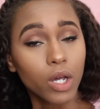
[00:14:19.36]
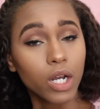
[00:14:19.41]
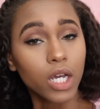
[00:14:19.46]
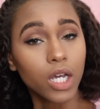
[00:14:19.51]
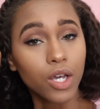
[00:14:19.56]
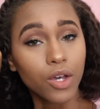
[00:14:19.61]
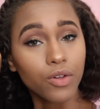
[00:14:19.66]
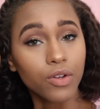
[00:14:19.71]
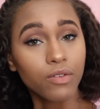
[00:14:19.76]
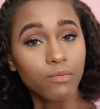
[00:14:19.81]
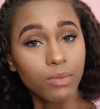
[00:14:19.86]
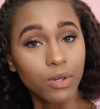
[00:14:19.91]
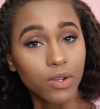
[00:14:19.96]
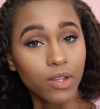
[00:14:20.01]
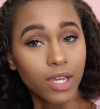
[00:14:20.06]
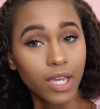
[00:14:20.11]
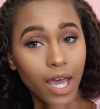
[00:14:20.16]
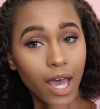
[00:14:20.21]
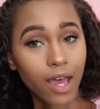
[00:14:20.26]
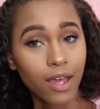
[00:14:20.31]
to go to
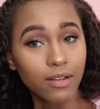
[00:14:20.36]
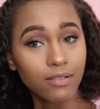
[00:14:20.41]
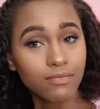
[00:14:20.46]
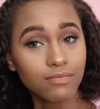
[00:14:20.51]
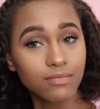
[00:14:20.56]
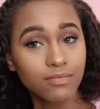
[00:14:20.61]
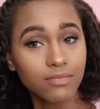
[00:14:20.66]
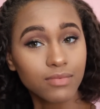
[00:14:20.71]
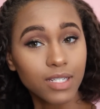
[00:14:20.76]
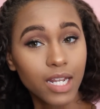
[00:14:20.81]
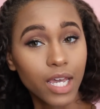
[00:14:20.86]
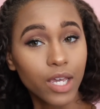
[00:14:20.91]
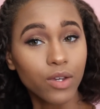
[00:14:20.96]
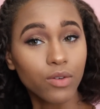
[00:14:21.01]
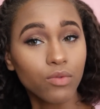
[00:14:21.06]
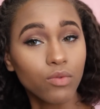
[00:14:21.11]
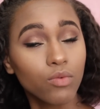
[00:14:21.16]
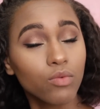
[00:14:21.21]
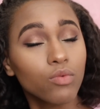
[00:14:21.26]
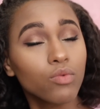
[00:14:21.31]
BeautyCon.
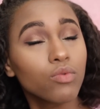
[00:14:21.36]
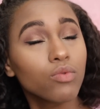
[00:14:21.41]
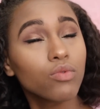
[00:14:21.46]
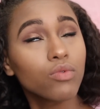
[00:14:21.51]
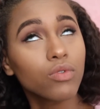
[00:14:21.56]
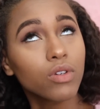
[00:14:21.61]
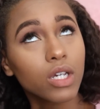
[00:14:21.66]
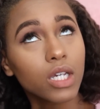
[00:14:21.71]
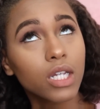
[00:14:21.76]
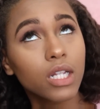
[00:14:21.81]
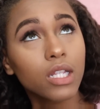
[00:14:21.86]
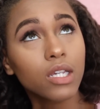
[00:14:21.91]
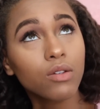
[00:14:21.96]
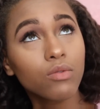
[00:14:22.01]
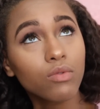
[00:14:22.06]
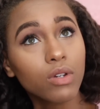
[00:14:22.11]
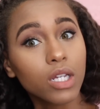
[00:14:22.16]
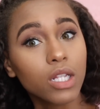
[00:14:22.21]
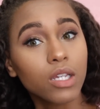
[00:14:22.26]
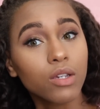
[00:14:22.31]
Like really
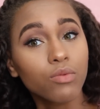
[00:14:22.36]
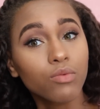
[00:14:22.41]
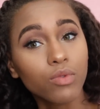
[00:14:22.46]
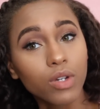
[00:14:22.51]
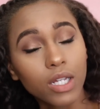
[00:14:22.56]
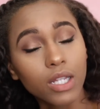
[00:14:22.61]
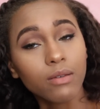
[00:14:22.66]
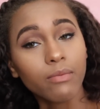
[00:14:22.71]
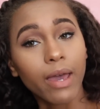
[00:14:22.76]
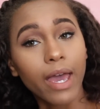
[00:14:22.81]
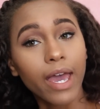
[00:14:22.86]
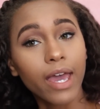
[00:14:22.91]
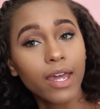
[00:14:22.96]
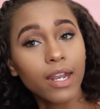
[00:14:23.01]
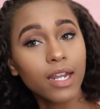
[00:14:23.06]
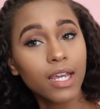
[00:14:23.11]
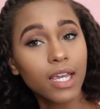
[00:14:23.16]
bad.